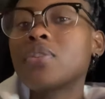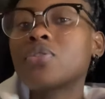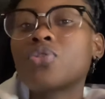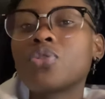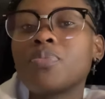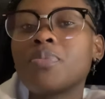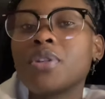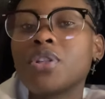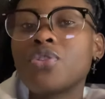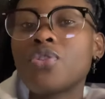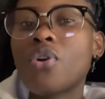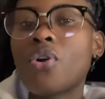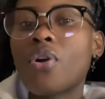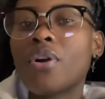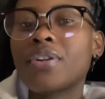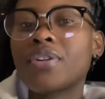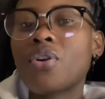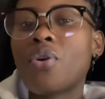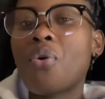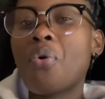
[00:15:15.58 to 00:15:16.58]
be
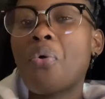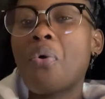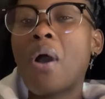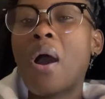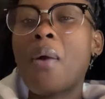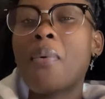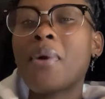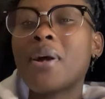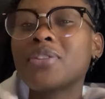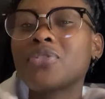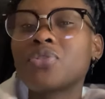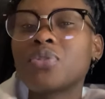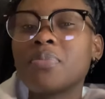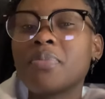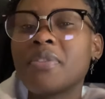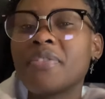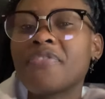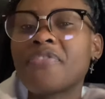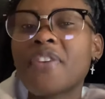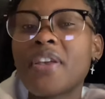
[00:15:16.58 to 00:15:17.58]
known, or I want to
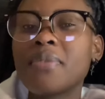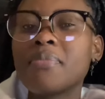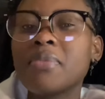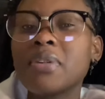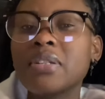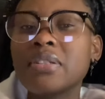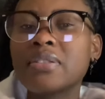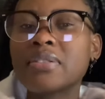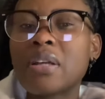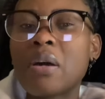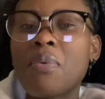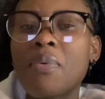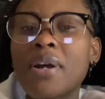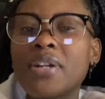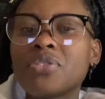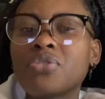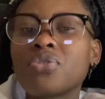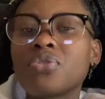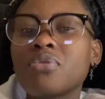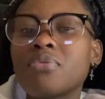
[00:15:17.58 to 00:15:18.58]
be famous, I
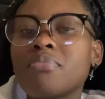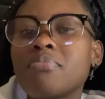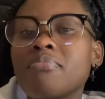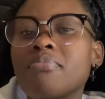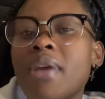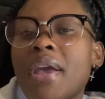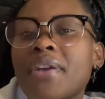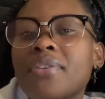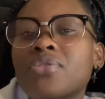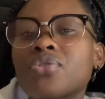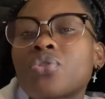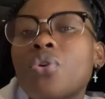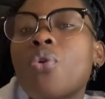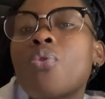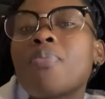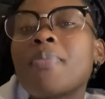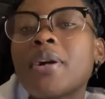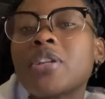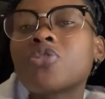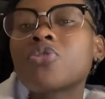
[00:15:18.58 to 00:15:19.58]
want to make so
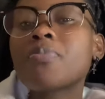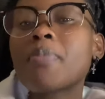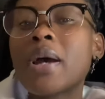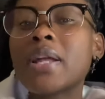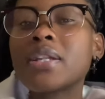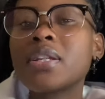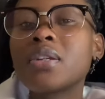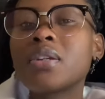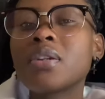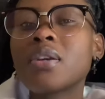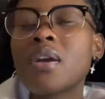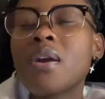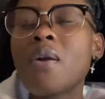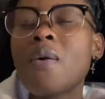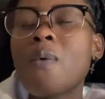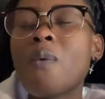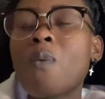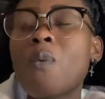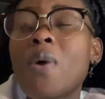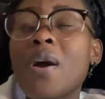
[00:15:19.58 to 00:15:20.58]
much money,
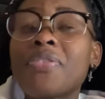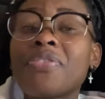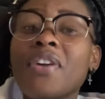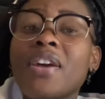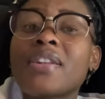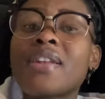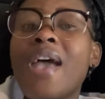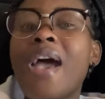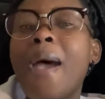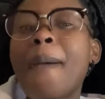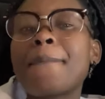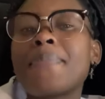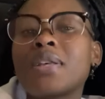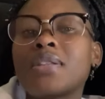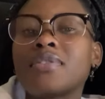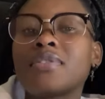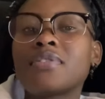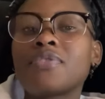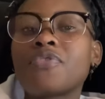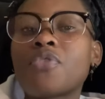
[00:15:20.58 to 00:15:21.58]
what then
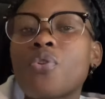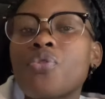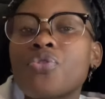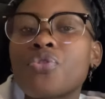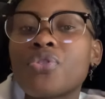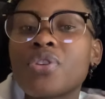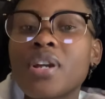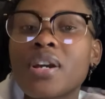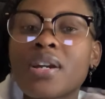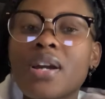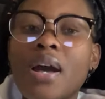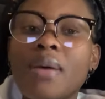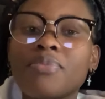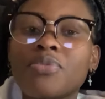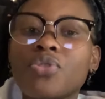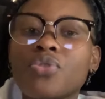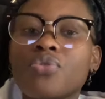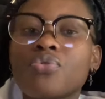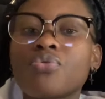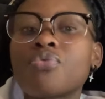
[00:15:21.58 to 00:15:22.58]
happens if corona
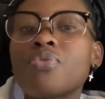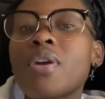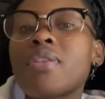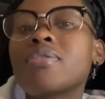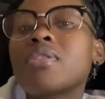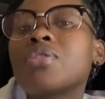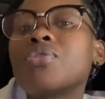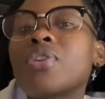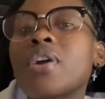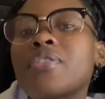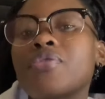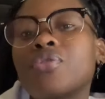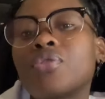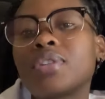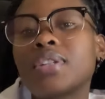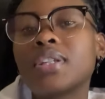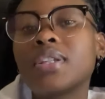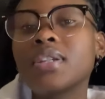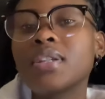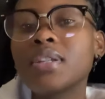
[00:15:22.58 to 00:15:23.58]
comes through and then you are
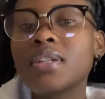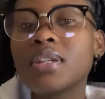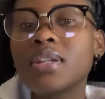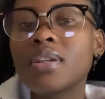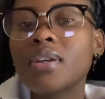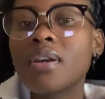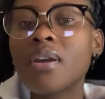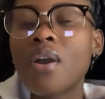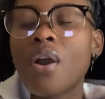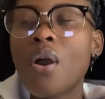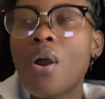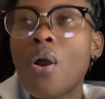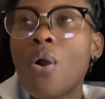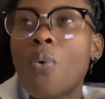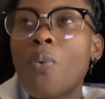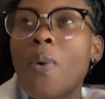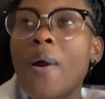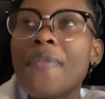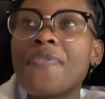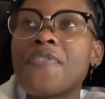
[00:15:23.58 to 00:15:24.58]
not gigging?
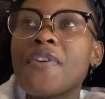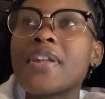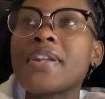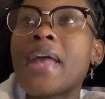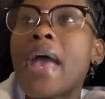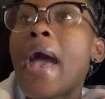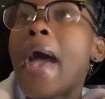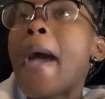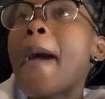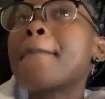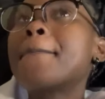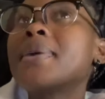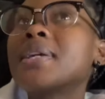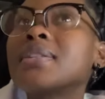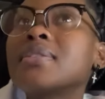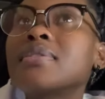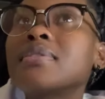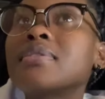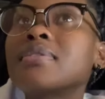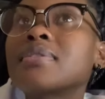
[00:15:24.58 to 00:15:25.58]
What then
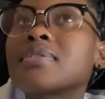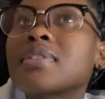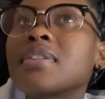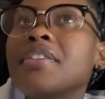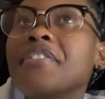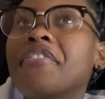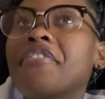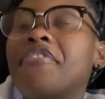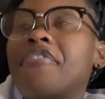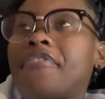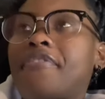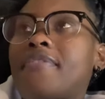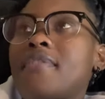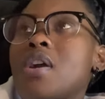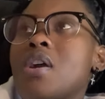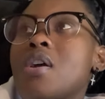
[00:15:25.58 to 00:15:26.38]
happens if